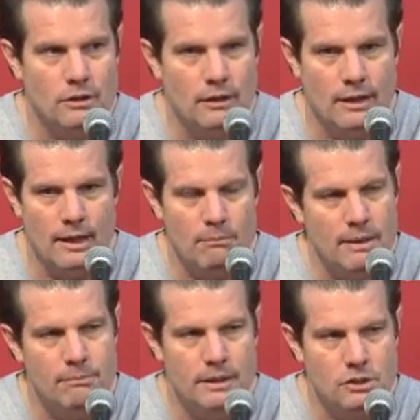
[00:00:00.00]
and then they
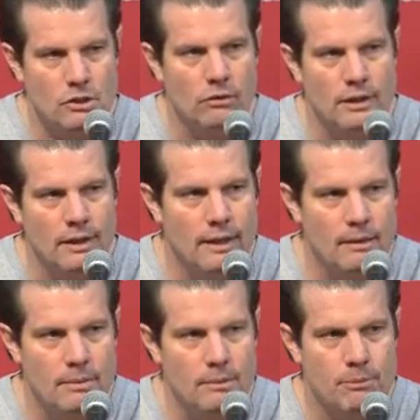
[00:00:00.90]
beat Minnesota, and then they
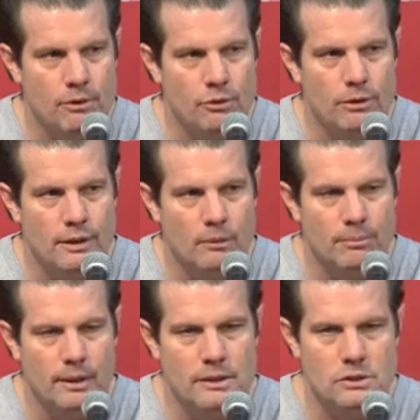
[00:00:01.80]
beat Purdue at their
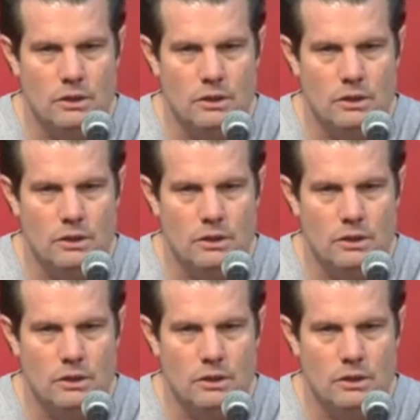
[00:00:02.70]
place.